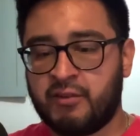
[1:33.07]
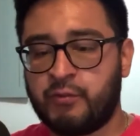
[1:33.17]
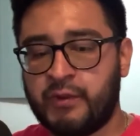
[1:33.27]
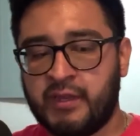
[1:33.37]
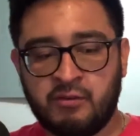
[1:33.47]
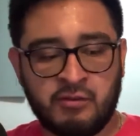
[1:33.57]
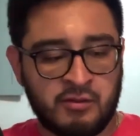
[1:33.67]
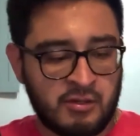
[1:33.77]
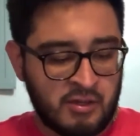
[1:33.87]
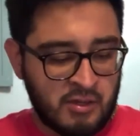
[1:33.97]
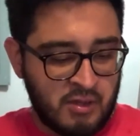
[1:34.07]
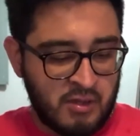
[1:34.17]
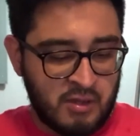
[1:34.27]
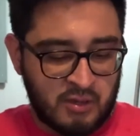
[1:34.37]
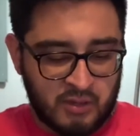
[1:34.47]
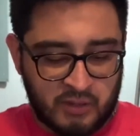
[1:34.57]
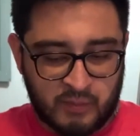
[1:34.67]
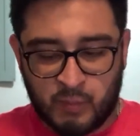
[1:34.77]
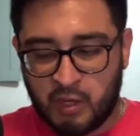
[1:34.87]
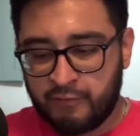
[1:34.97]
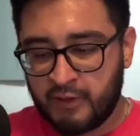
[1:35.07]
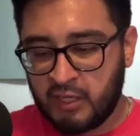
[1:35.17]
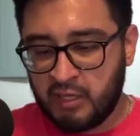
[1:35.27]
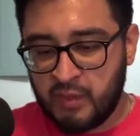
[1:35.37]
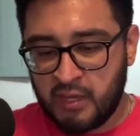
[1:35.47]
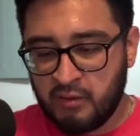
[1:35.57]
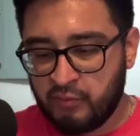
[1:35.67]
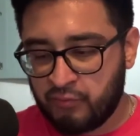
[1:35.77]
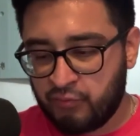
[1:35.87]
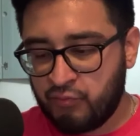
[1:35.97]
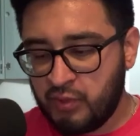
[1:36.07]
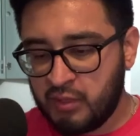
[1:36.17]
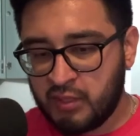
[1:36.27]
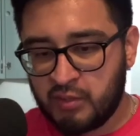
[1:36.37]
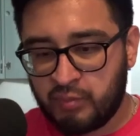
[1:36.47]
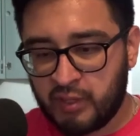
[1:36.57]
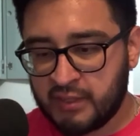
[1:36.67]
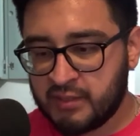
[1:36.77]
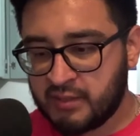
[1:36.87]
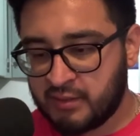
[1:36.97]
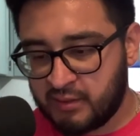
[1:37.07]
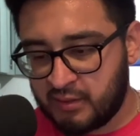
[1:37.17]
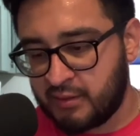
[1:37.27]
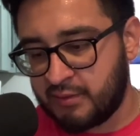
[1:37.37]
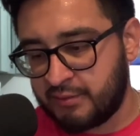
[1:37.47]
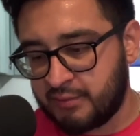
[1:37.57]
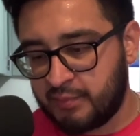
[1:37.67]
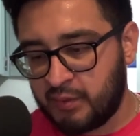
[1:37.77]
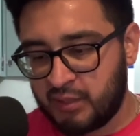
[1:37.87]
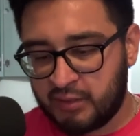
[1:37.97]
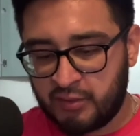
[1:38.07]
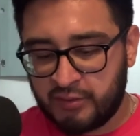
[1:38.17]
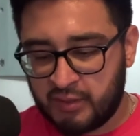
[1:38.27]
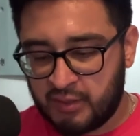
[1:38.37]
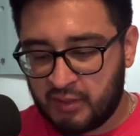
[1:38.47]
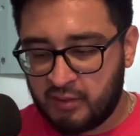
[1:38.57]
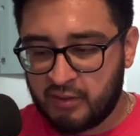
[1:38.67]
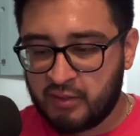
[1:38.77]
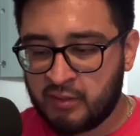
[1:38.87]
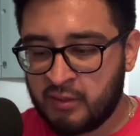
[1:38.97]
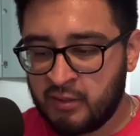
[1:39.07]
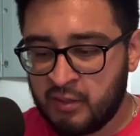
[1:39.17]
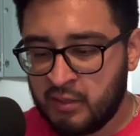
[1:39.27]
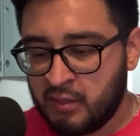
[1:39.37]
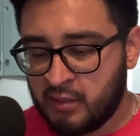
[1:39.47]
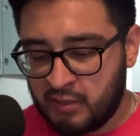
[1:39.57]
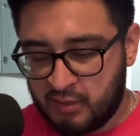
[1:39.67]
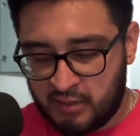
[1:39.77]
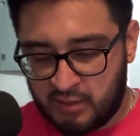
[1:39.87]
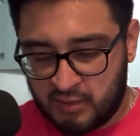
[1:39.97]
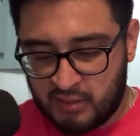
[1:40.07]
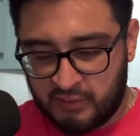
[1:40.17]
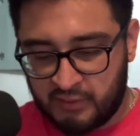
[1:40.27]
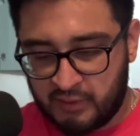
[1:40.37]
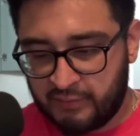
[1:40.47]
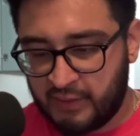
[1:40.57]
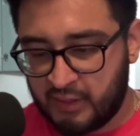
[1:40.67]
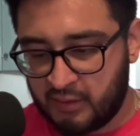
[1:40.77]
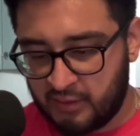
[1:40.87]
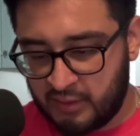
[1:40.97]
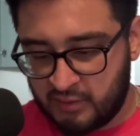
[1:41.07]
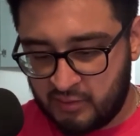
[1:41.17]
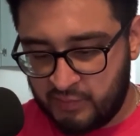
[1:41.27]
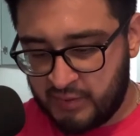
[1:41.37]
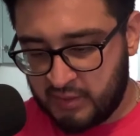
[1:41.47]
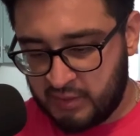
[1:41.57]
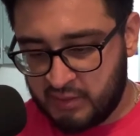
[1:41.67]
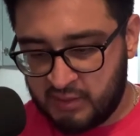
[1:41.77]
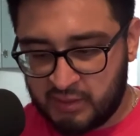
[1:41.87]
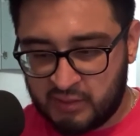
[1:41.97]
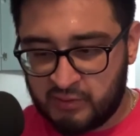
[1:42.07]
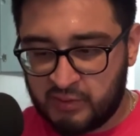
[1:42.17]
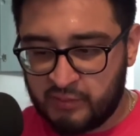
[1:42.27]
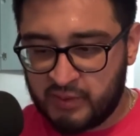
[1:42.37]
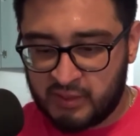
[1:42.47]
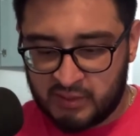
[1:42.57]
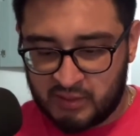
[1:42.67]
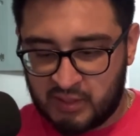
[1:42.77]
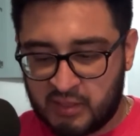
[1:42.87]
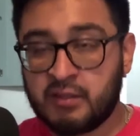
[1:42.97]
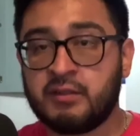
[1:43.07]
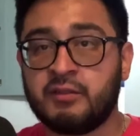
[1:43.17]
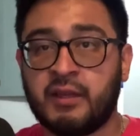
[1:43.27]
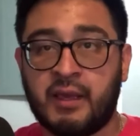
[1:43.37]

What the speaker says: wheel off of eBay. Really good price. Probably throw the link on there. If I can learn how to open this. How to open this? Okay.